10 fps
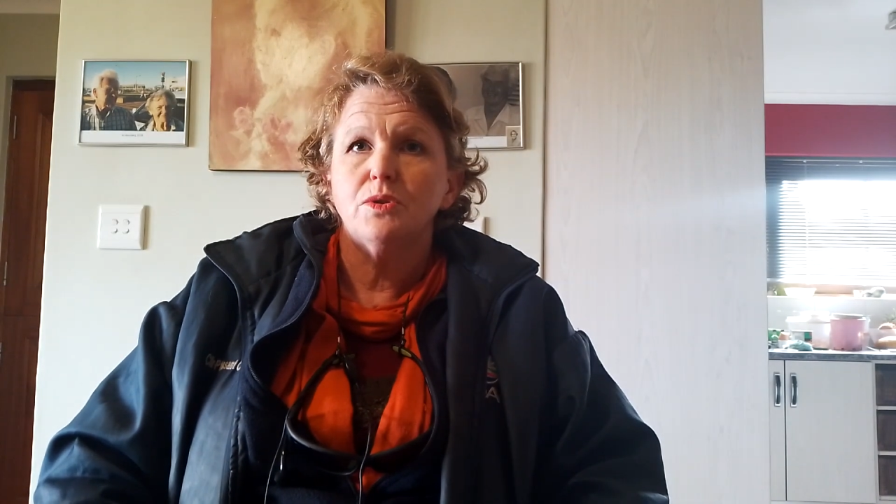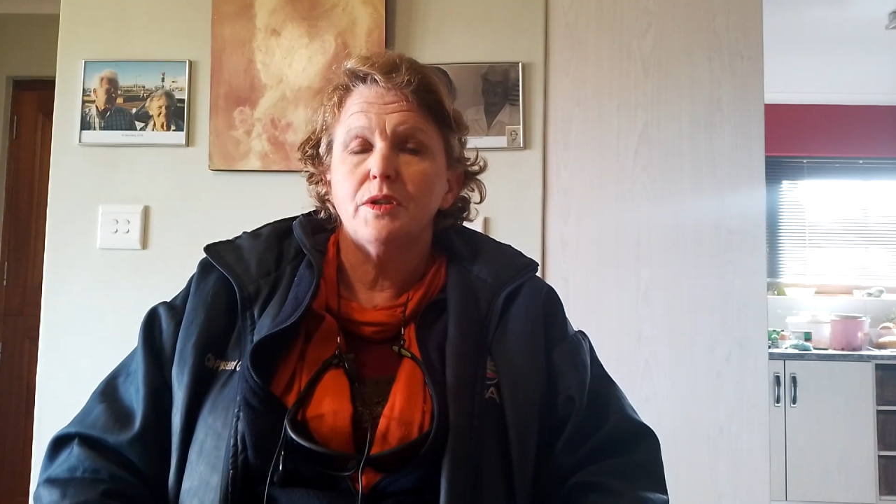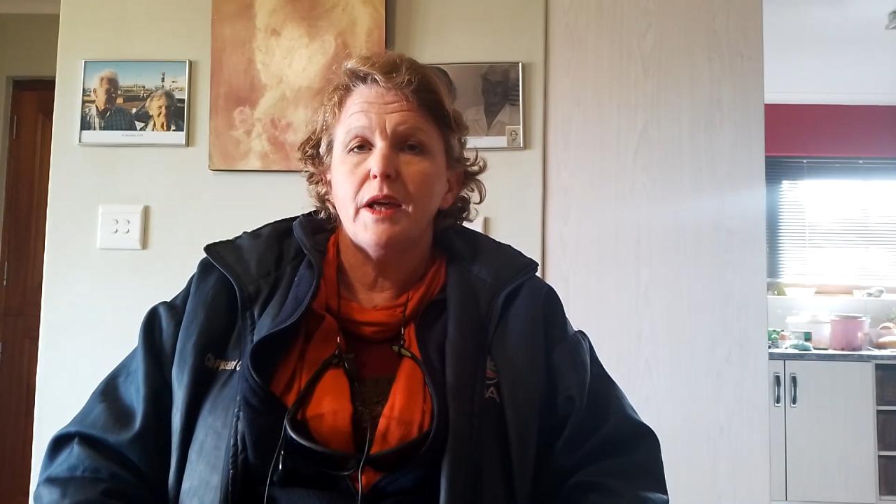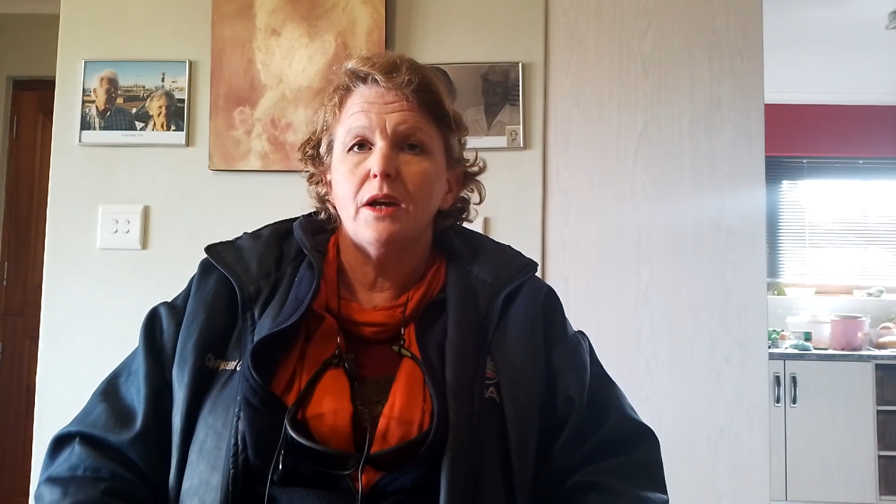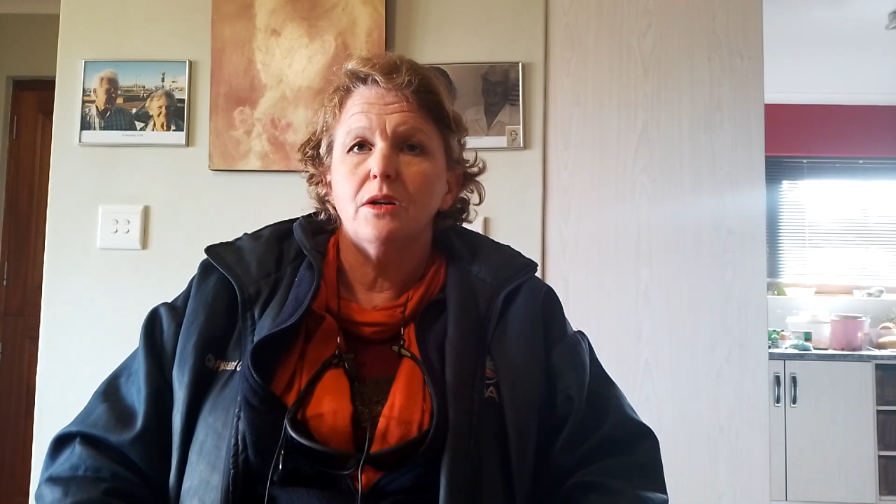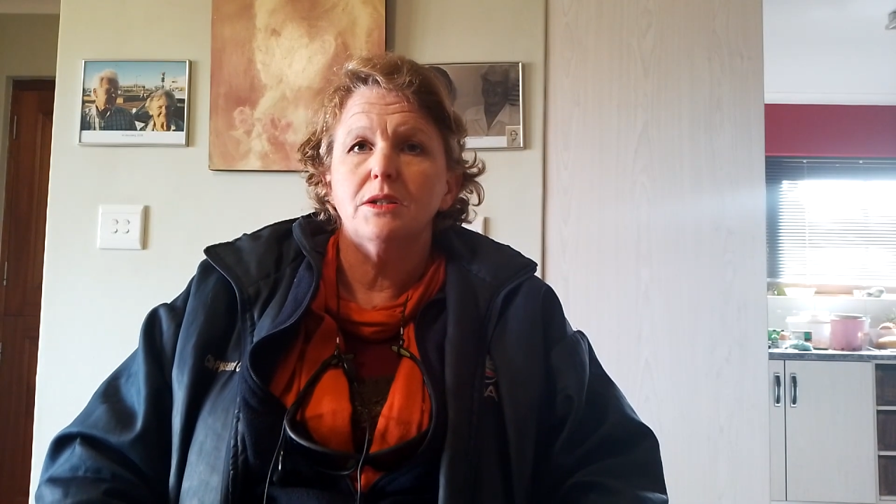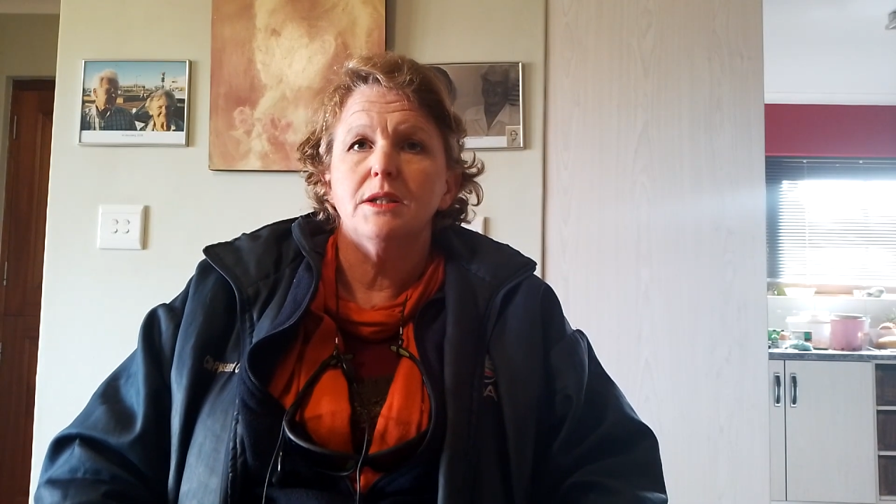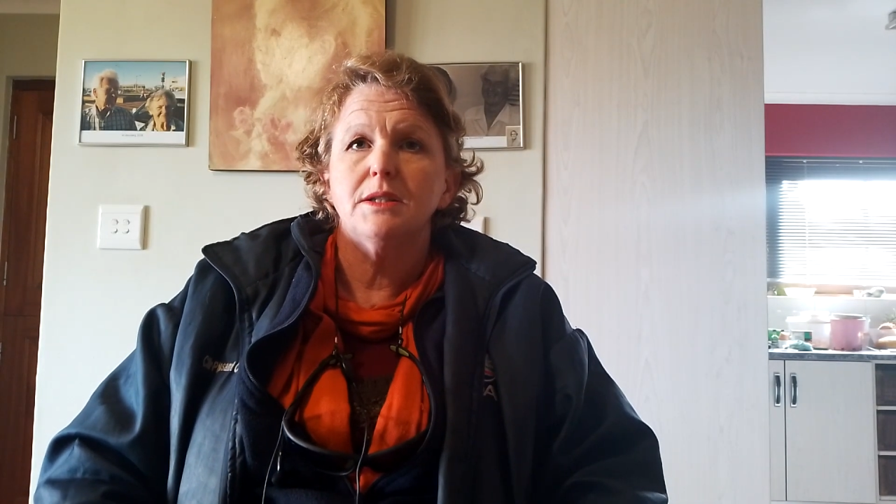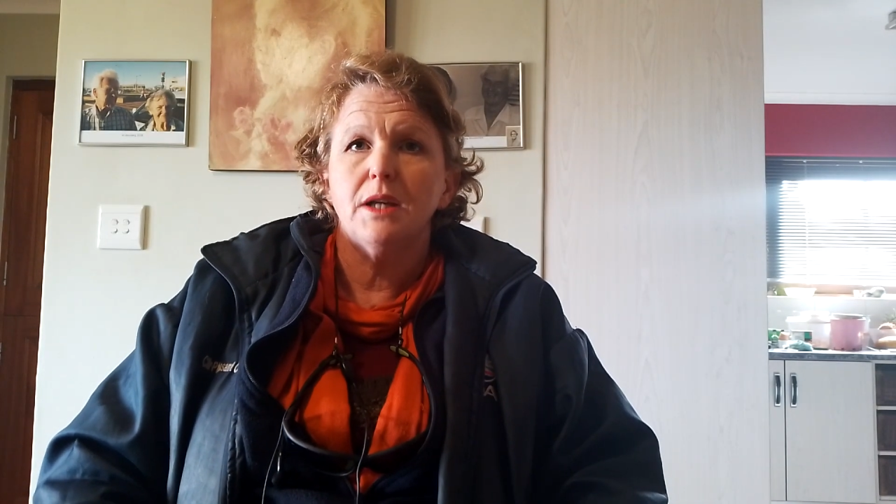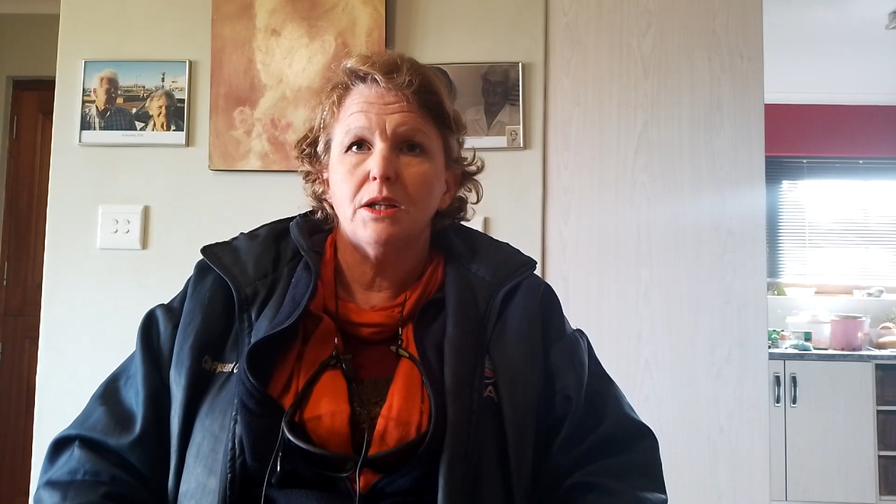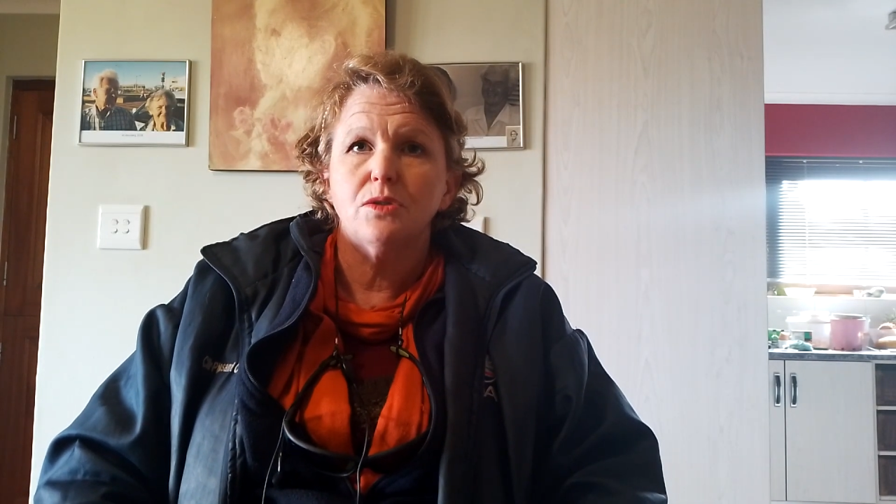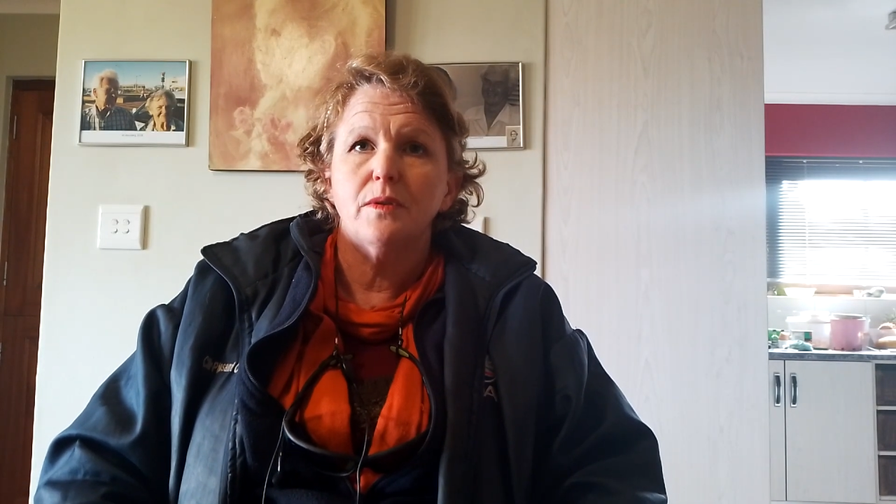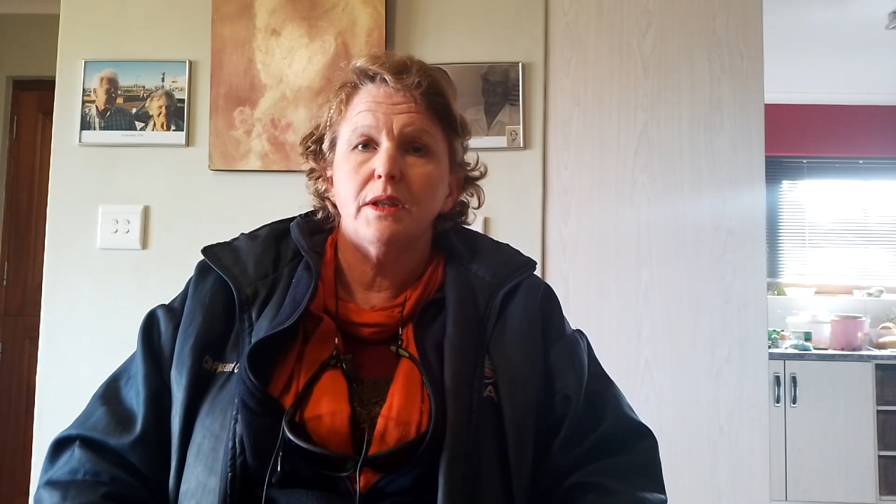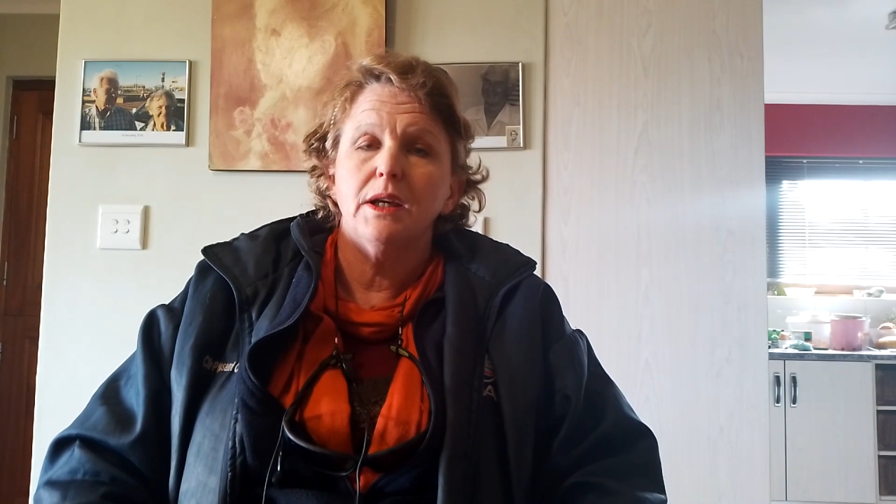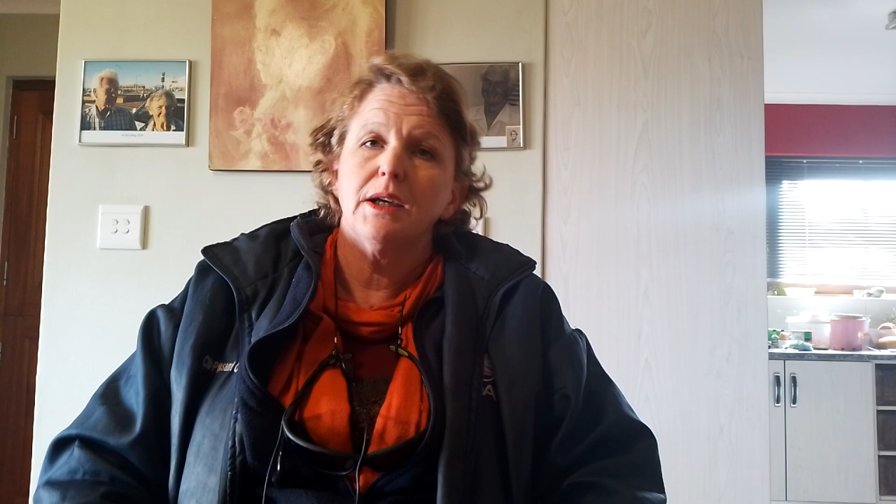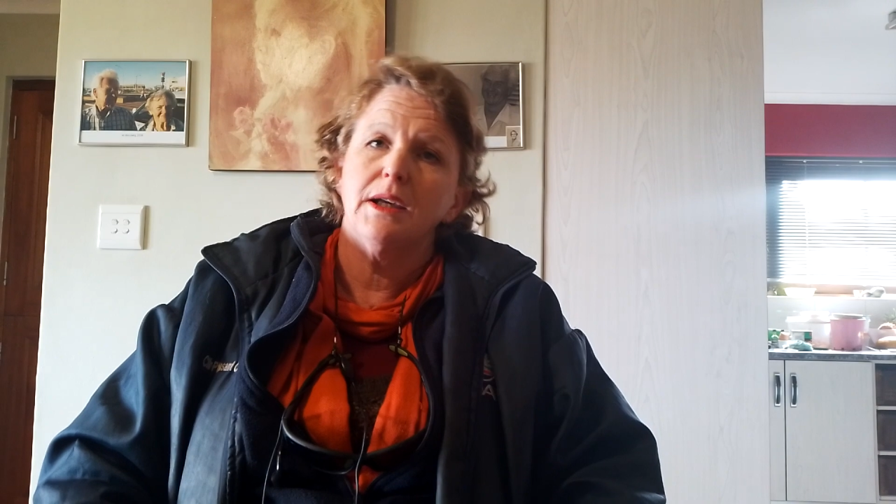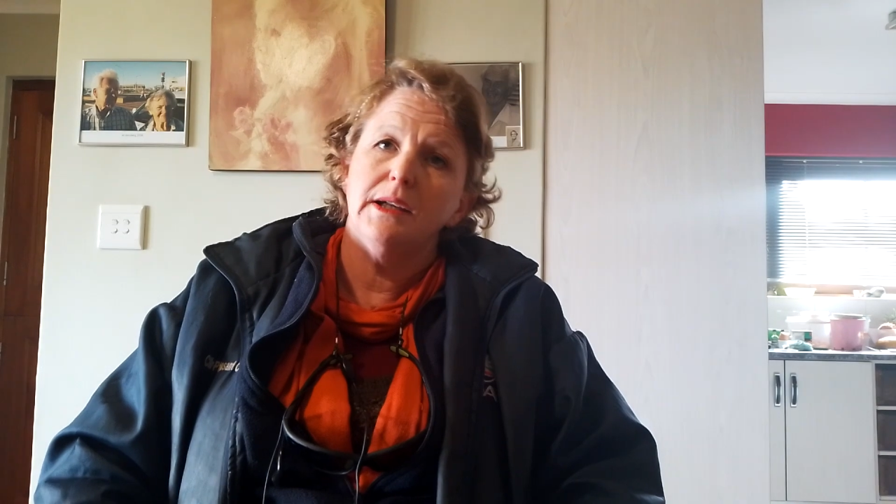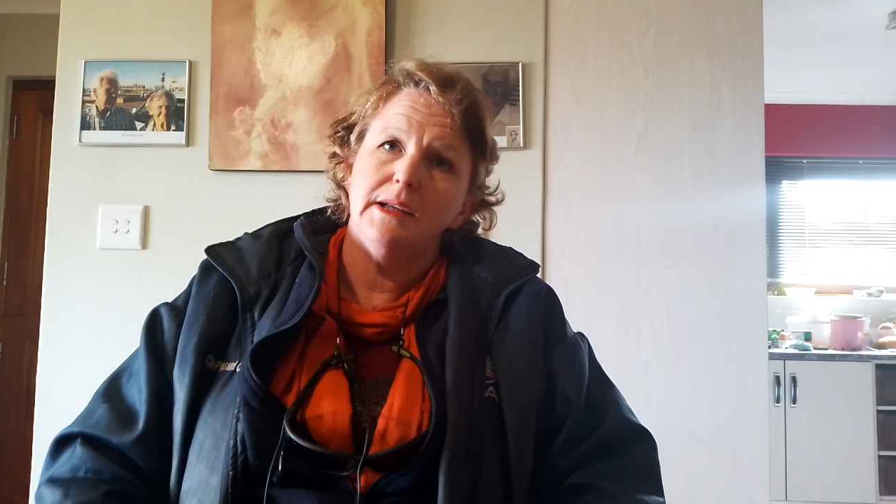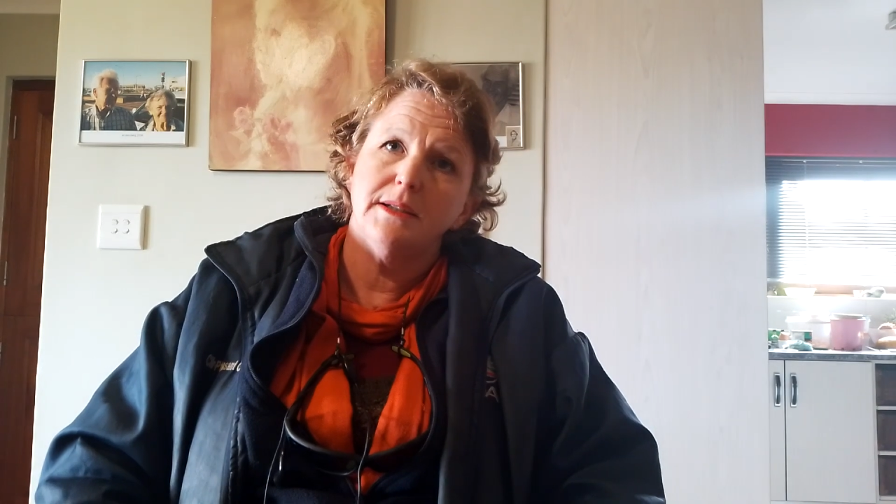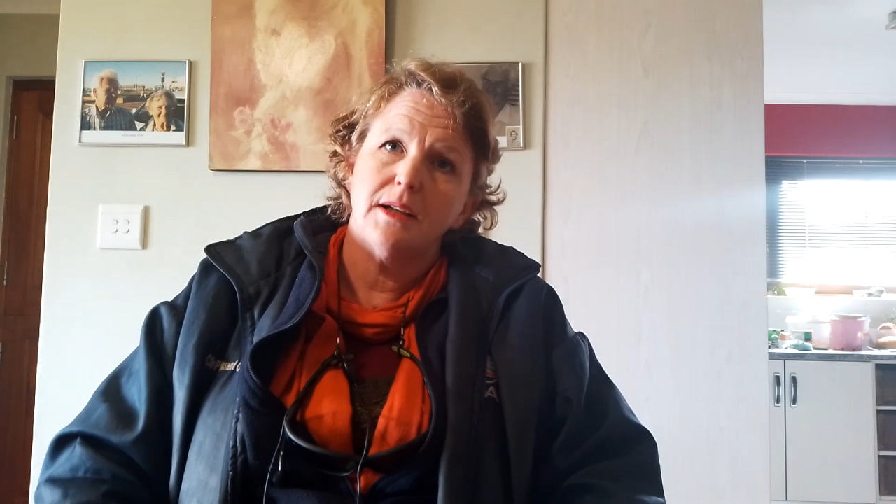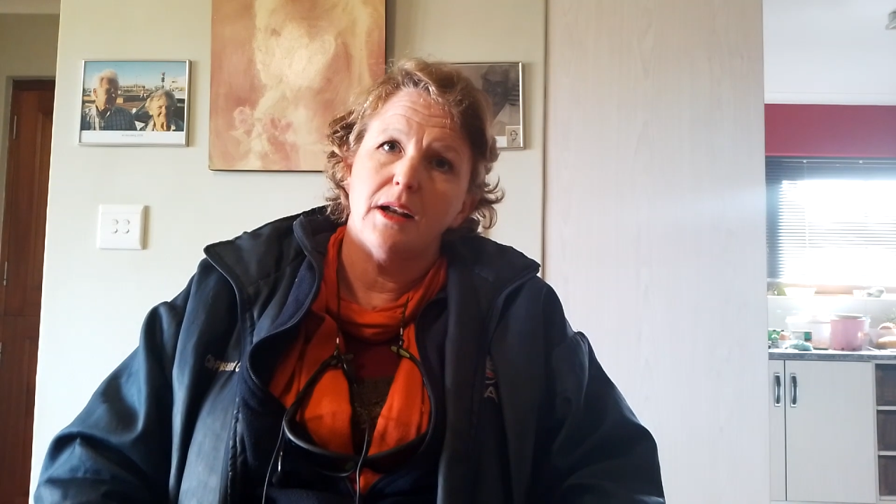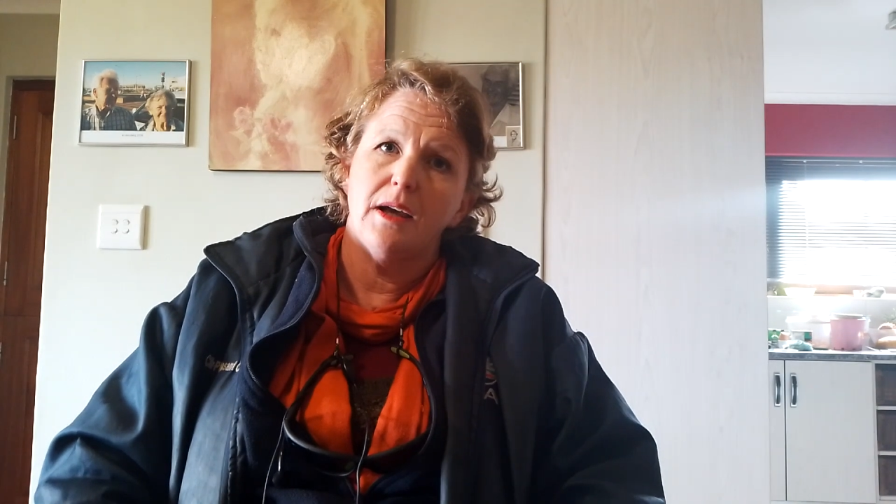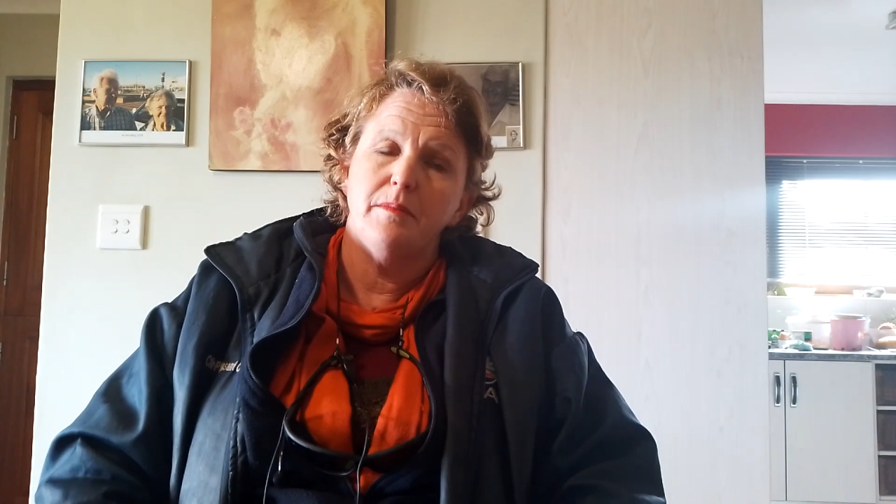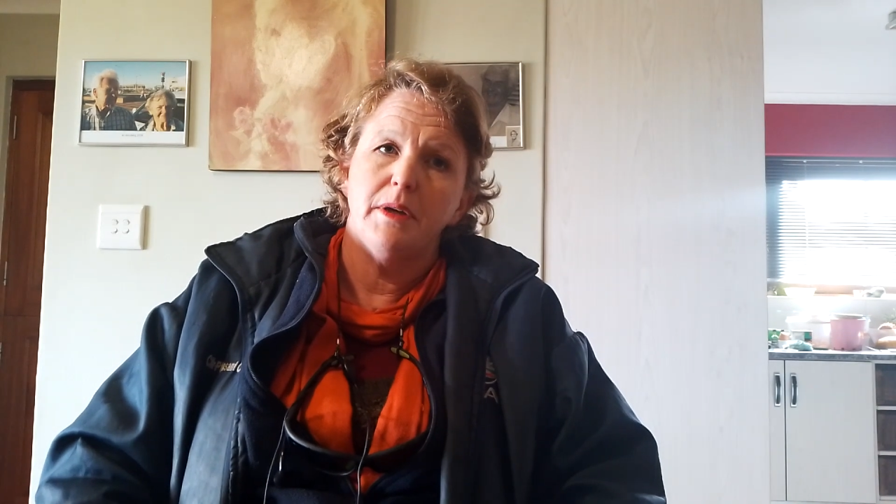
they got in touch with the Achilles Club,